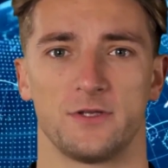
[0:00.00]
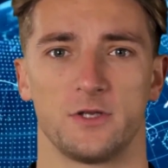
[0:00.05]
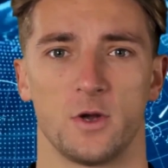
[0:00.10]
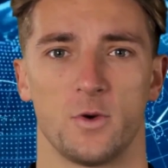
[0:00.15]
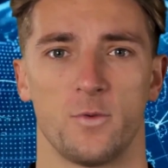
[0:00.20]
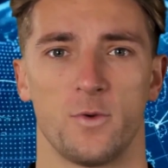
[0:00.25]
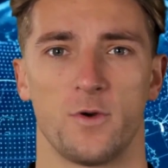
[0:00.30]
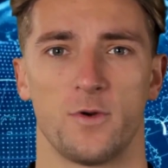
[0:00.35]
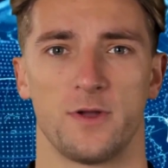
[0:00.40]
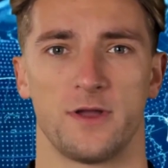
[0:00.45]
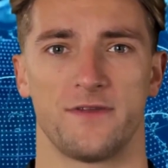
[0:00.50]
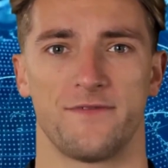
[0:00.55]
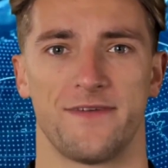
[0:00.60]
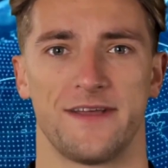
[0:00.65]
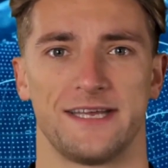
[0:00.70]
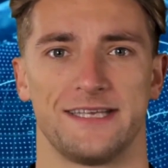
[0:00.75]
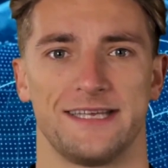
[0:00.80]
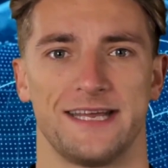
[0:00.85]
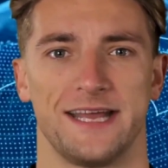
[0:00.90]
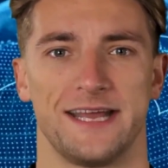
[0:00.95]
Don't worry if
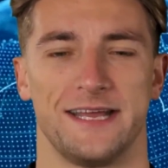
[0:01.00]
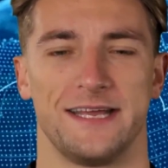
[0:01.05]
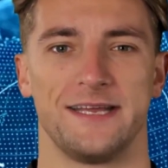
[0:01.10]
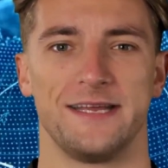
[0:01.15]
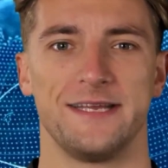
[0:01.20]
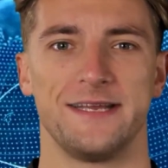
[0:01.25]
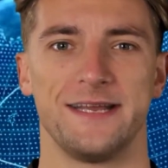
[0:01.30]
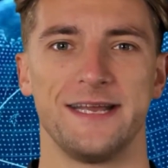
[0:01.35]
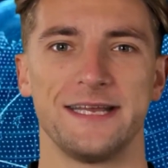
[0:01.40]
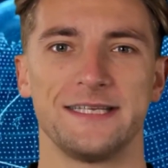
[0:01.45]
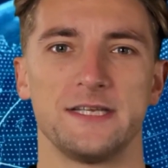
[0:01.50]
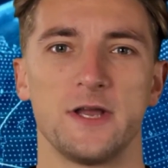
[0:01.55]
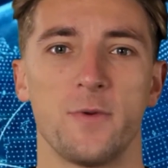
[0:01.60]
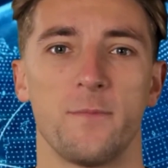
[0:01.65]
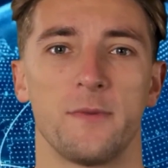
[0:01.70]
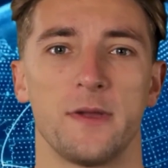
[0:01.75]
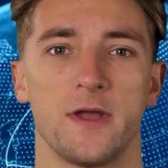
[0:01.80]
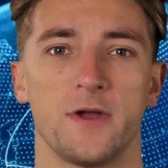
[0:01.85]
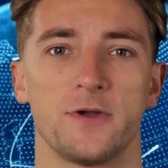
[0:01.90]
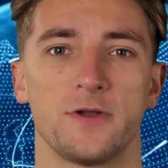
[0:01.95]
they did. It's
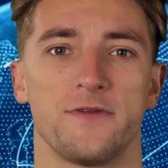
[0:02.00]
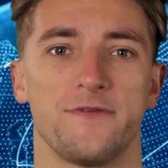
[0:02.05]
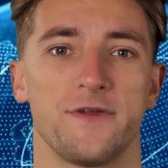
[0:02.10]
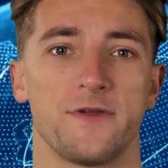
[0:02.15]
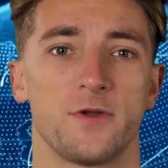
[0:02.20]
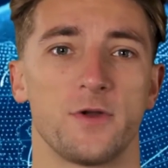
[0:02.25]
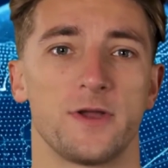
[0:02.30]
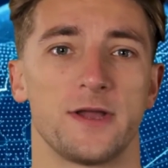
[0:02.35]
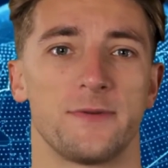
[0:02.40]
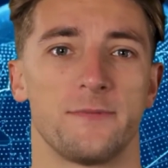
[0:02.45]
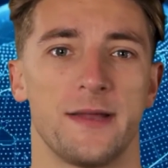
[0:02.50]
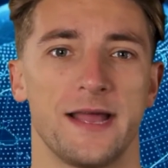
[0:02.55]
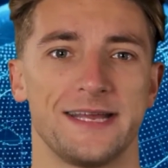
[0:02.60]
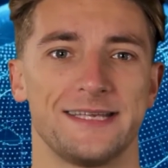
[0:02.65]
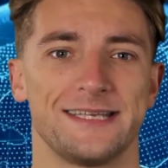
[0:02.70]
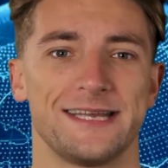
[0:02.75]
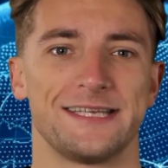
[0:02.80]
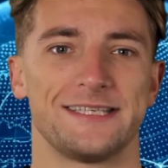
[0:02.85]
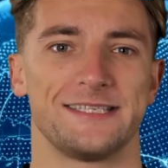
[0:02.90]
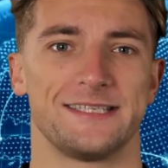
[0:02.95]
all part of the learning
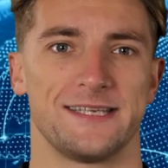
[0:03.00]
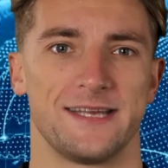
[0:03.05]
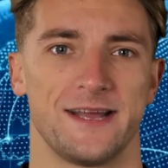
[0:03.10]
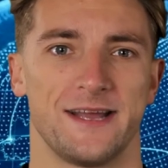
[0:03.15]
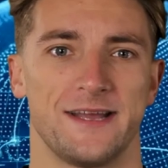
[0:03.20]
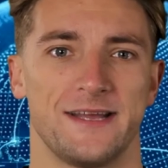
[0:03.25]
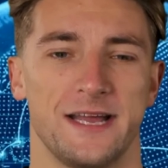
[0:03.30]
process.